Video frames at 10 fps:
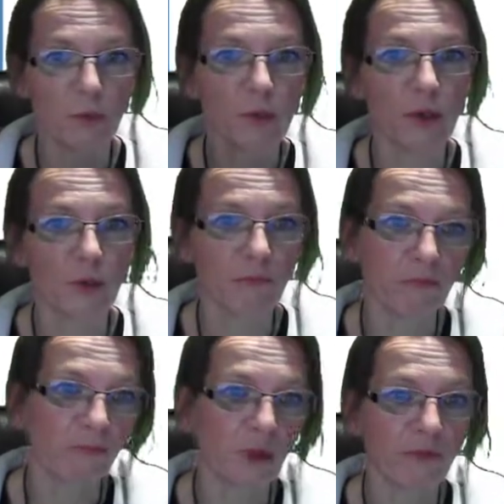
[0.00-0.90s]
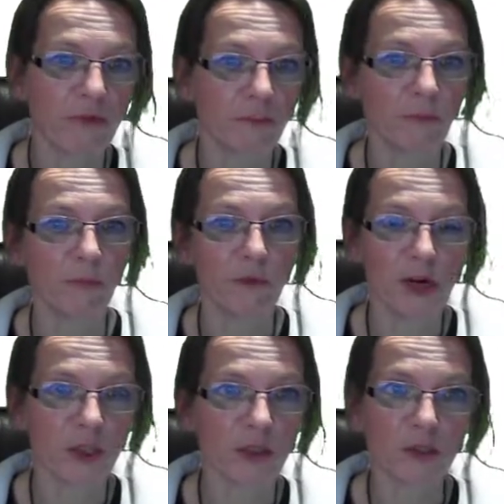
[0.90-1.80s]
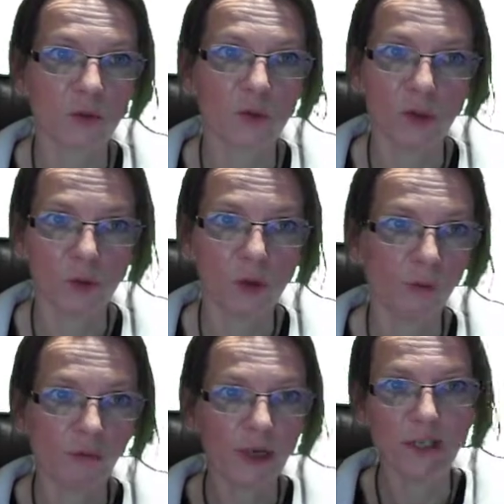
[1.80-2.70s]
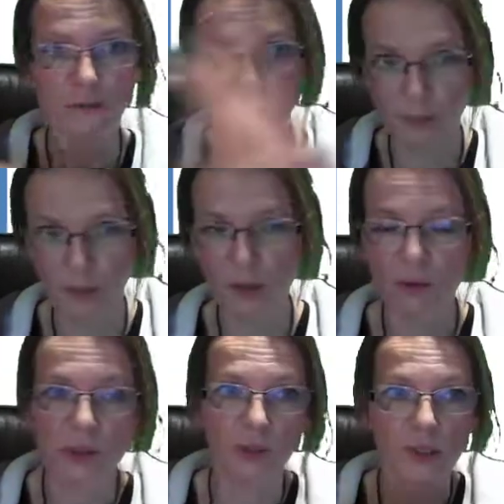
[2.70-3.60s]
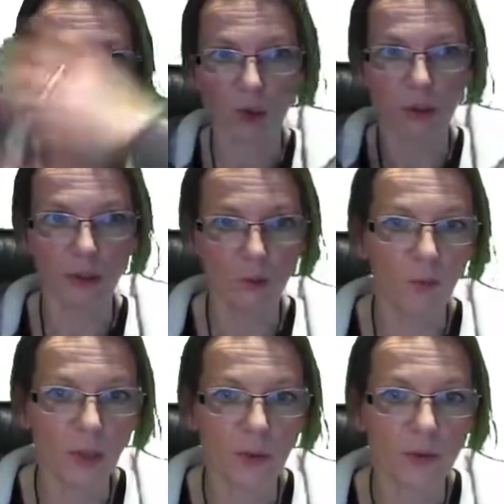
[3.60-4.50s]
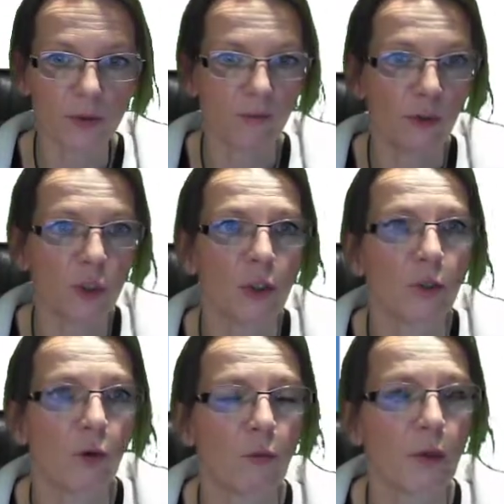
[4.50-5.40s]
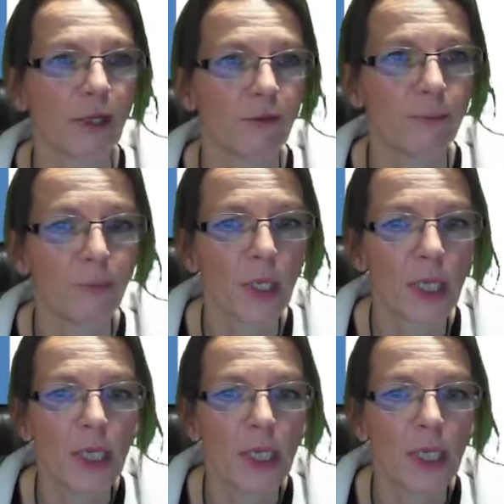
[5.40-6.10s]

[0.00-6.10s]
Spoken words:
computer crashes, or you overwrite everything because you install a new Windows version or whatever,